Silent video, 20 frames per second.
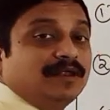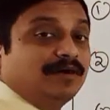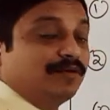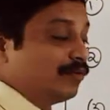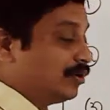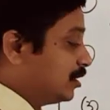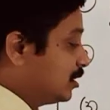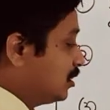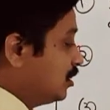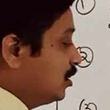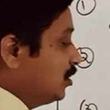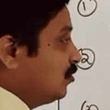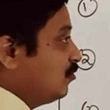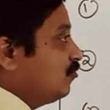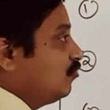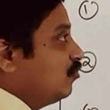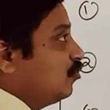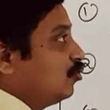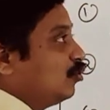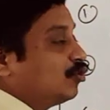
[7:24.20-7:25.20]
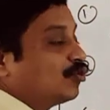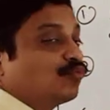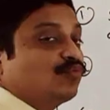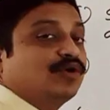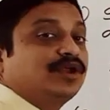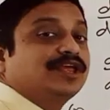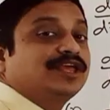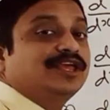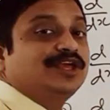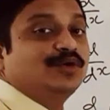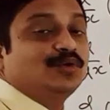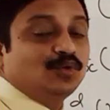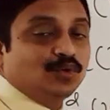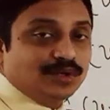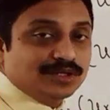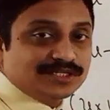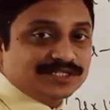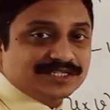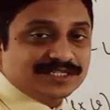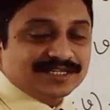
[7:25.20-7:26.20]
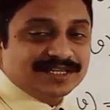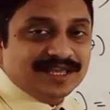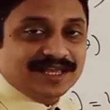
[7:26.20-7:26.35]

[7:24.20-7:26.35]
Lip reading: our 4 working rules.